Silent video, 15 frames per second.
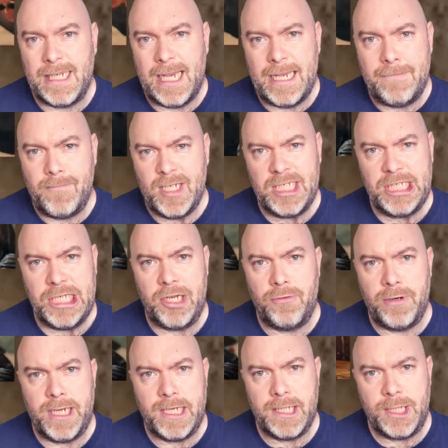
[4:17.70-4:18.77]
a
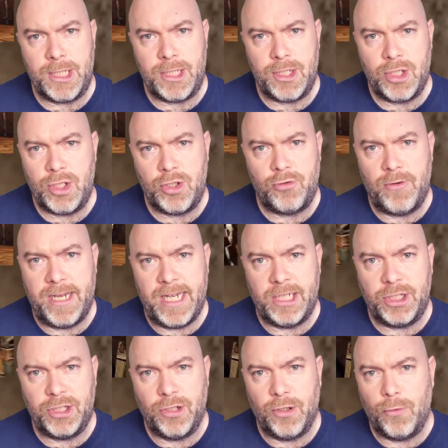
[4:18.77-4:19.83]
mysterious
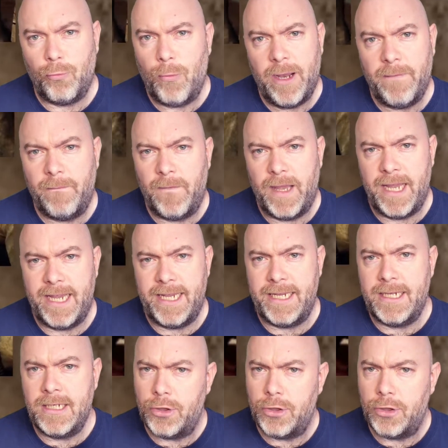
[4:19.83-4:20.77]
stranger with a